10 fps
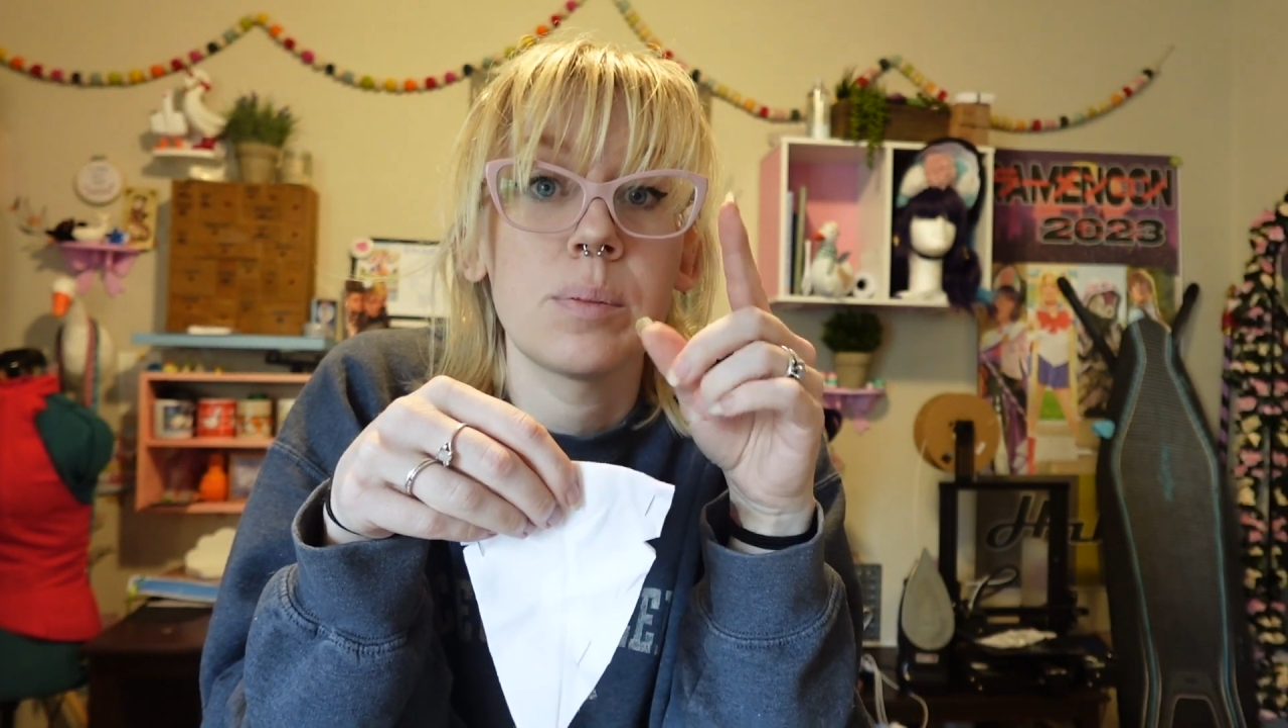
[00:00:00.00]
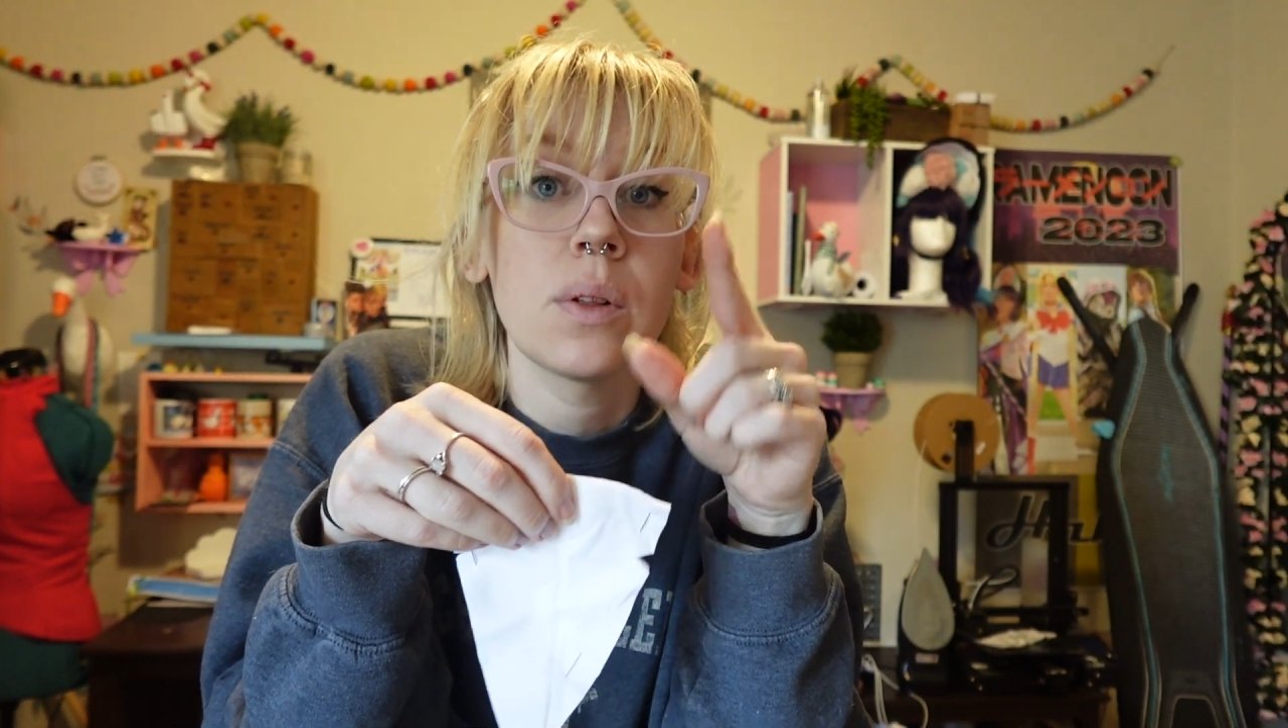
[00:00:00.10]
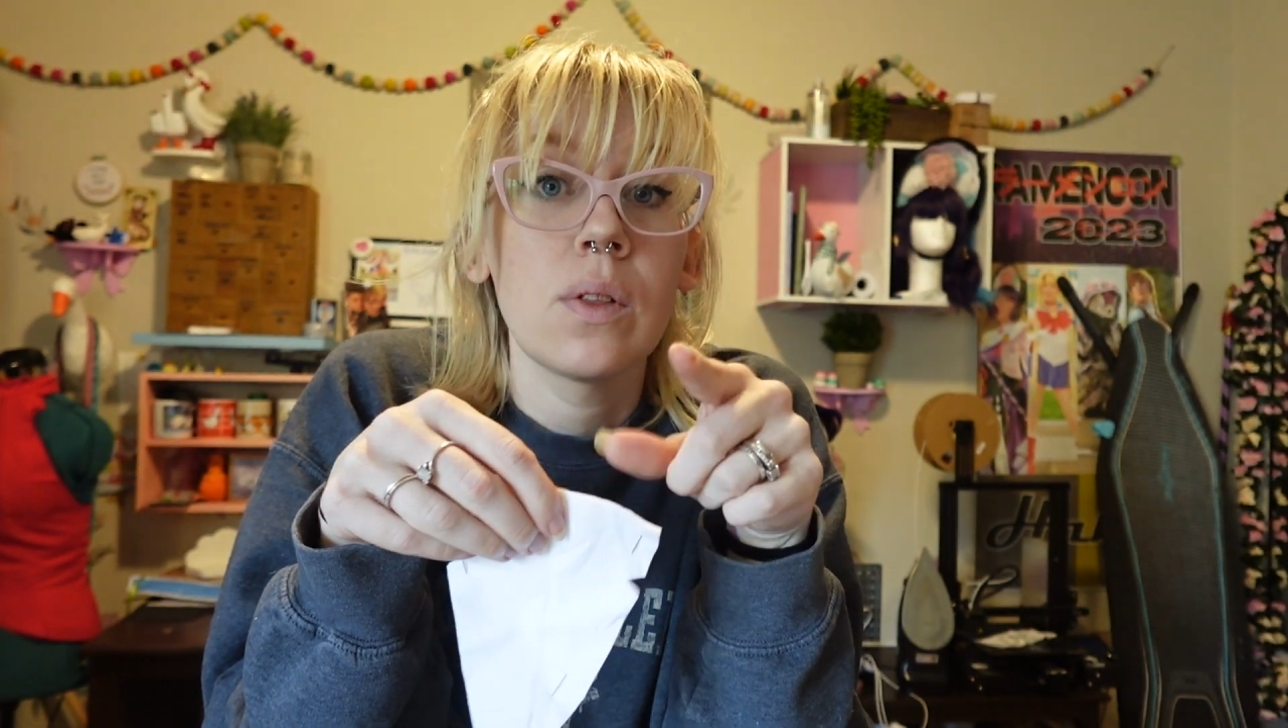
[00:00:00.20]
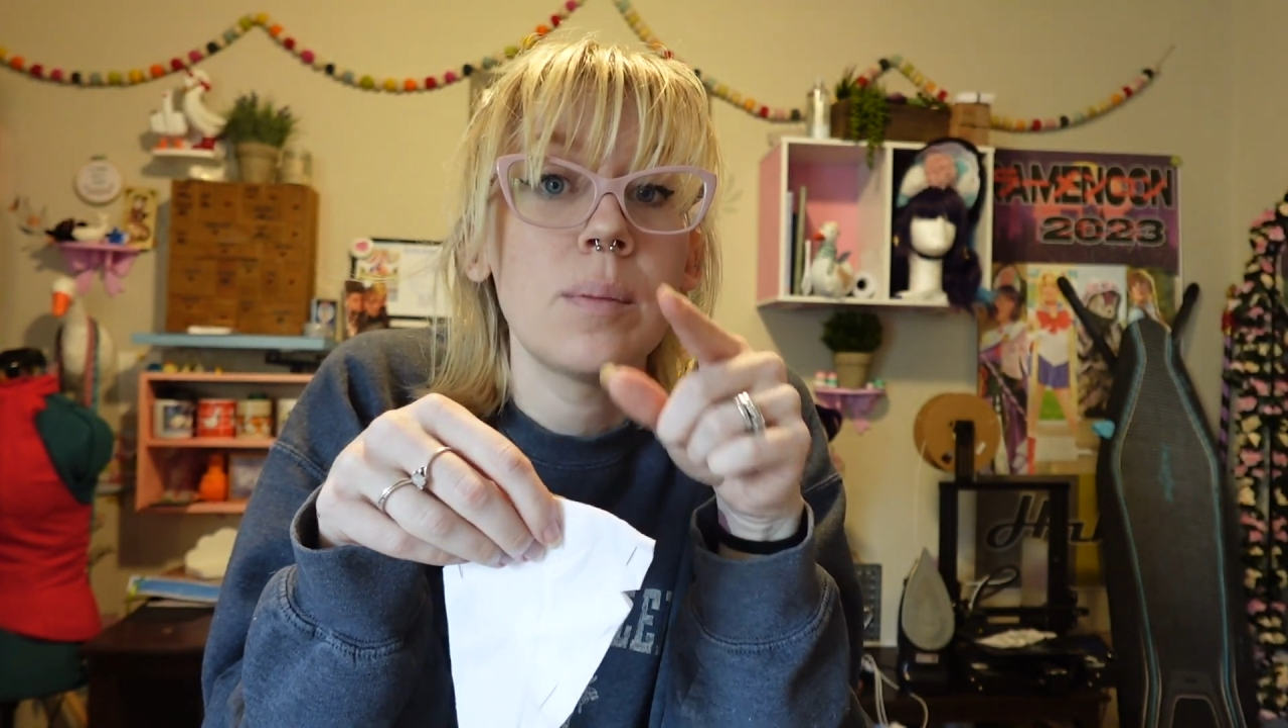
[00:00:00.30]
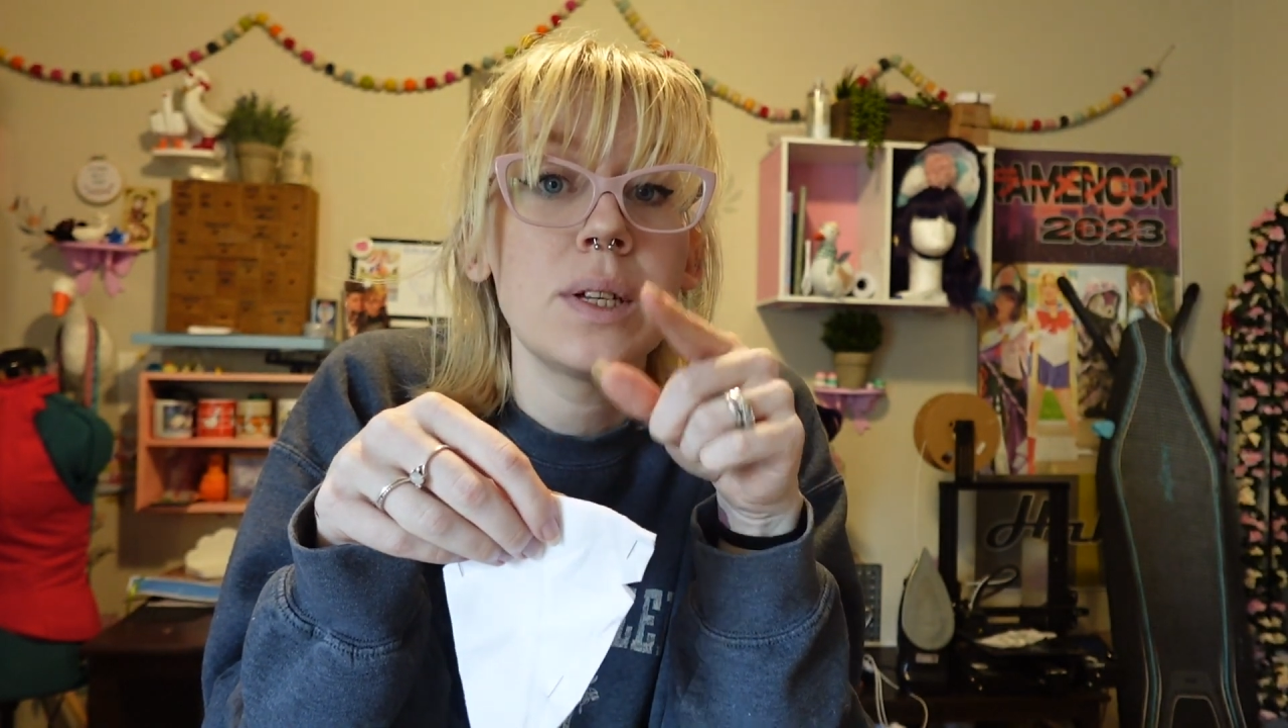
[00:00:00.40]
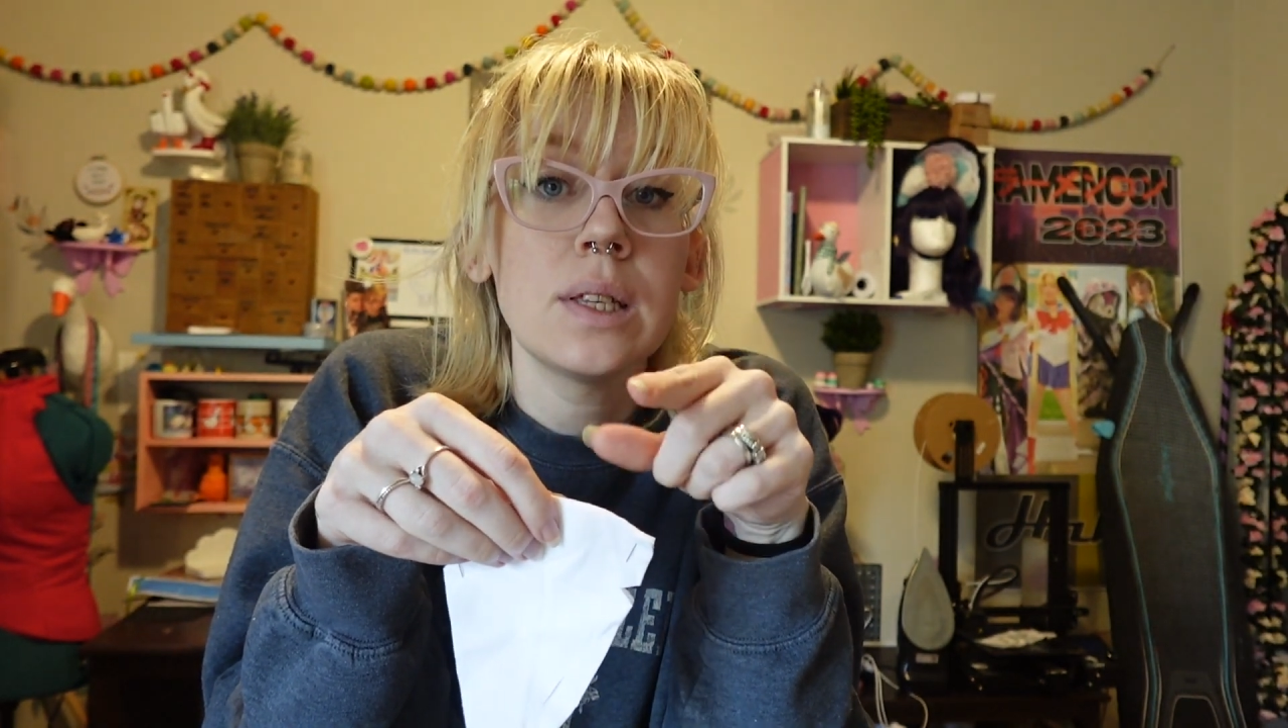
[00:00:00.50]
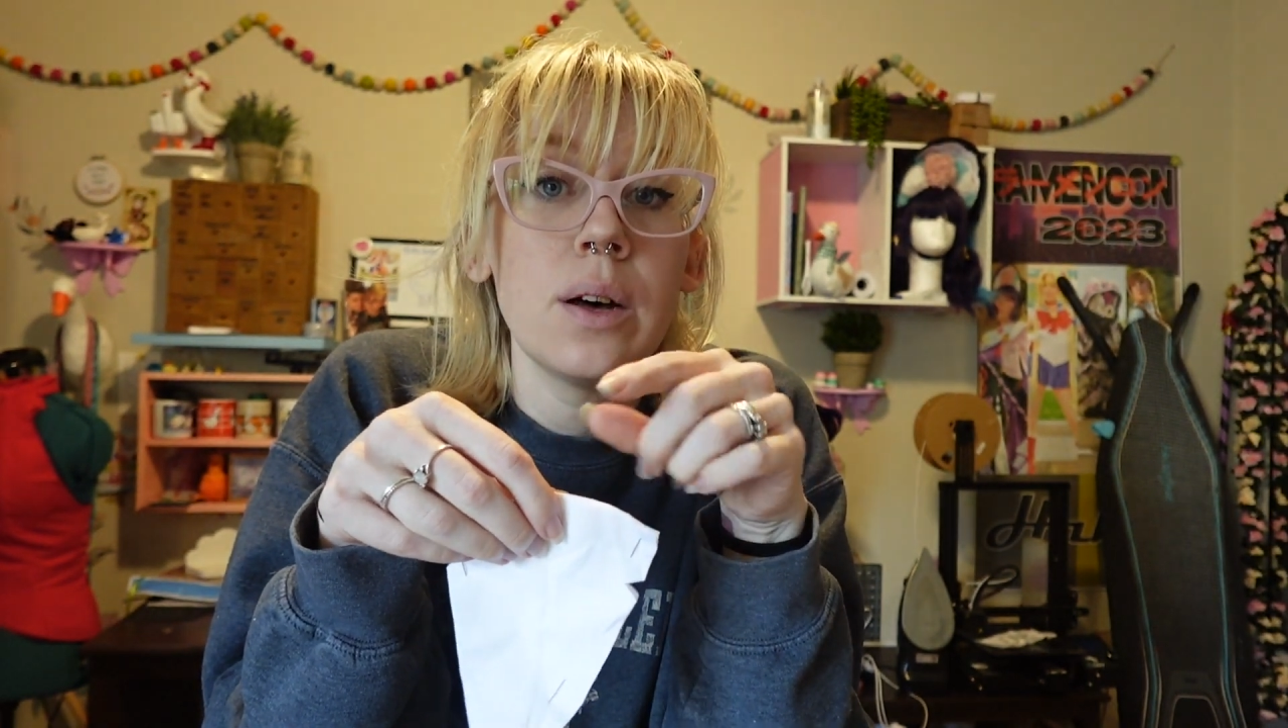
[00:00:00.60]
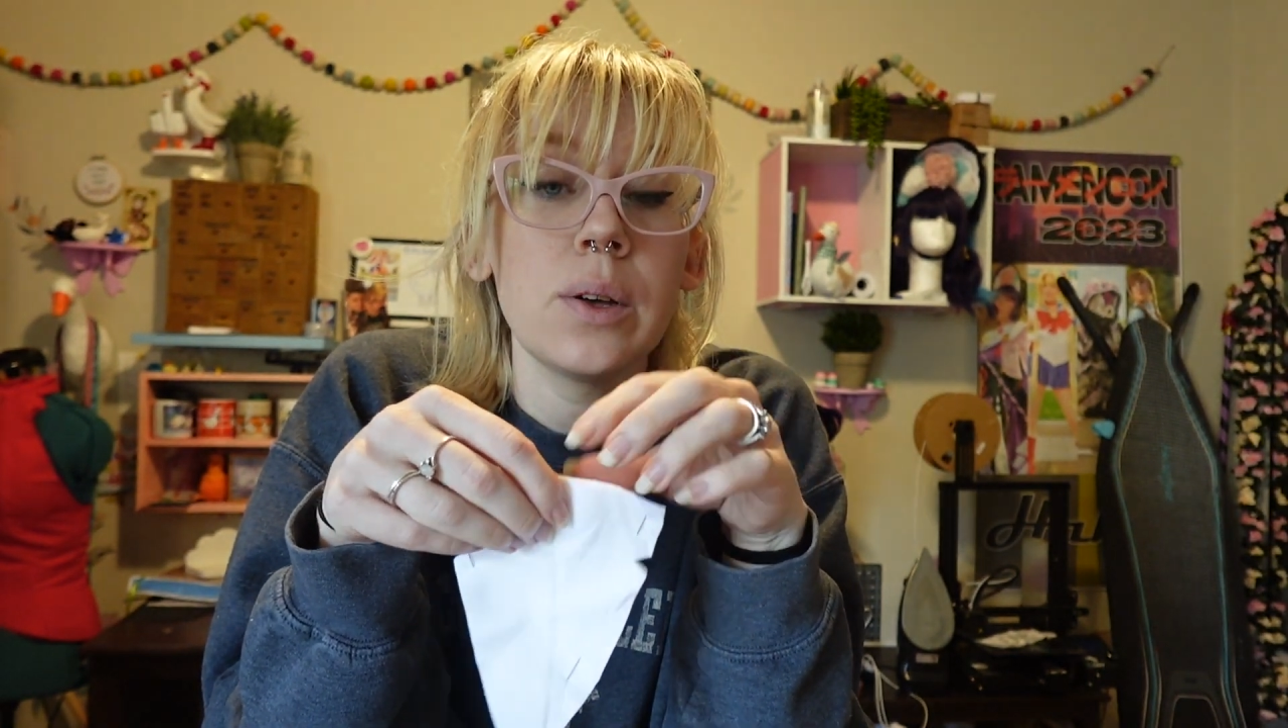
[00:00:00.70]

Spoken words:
But let me tell